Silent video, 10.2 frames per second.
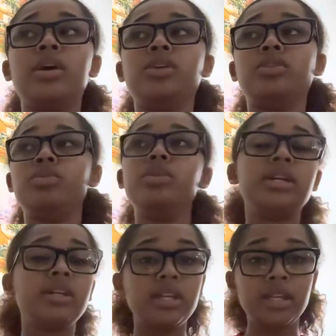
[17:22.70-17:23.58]
you
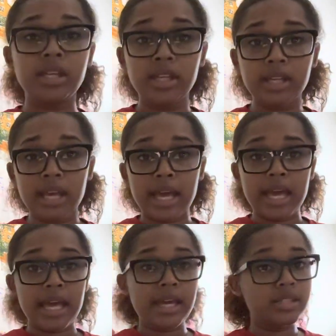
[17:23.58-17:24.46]
couldn't
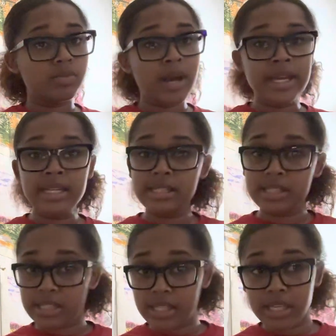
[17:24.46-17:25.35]
X, Y, and
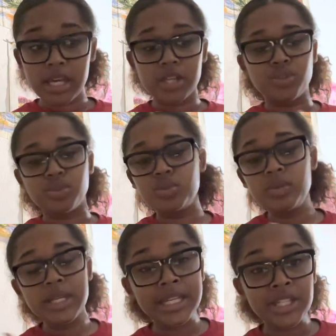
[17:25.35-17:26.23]
Z. Do
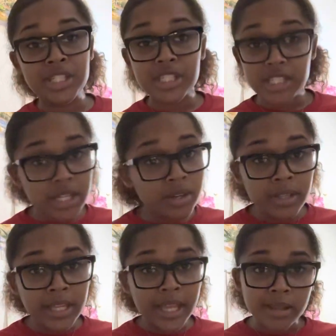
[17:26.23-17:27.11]
it and shit
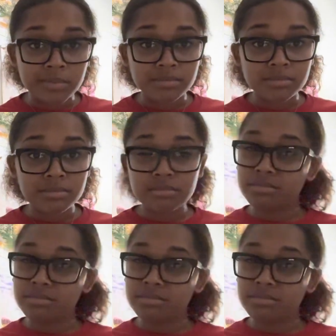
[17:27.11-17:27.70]
on them.